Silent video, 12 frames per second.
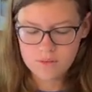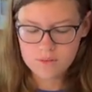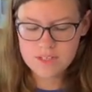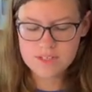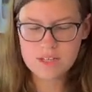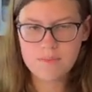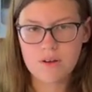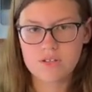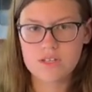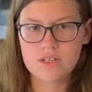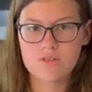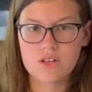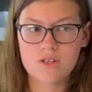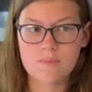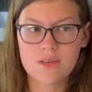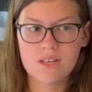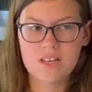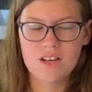Disney posted this
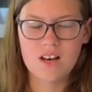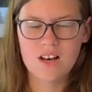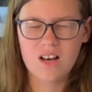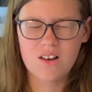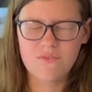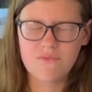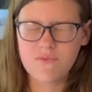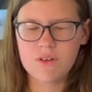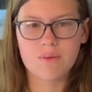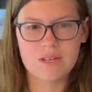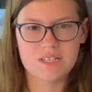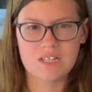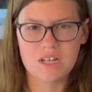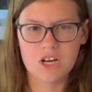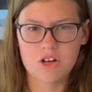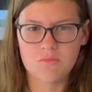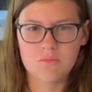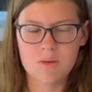recipe a few weeks
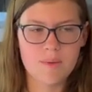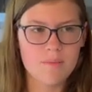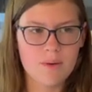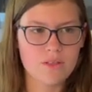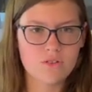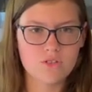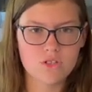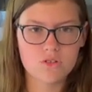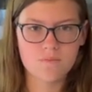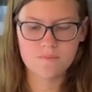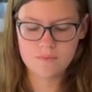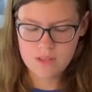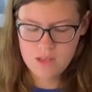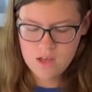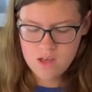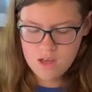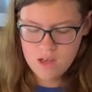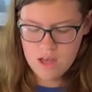ago, maybe a month or two.
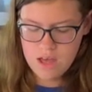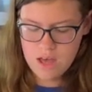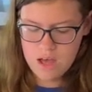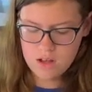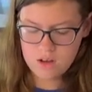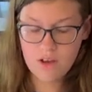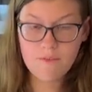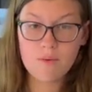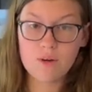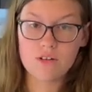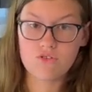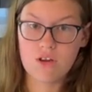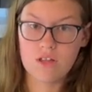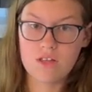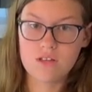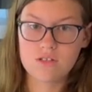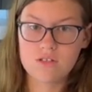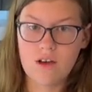And I've been wanting to try
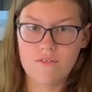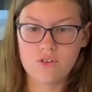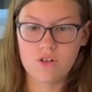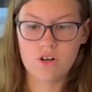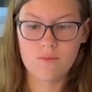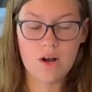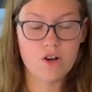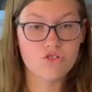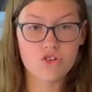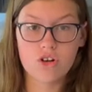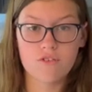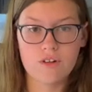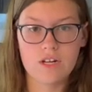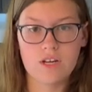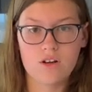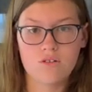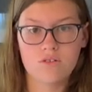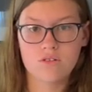this after our churro
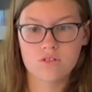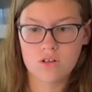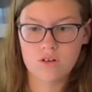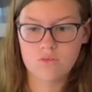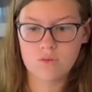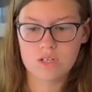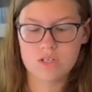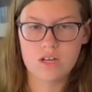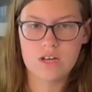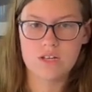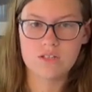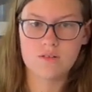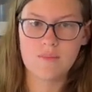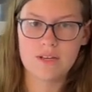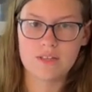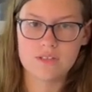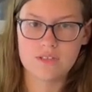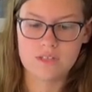video, so we decided to
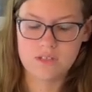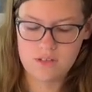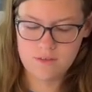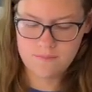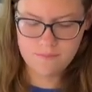make this time.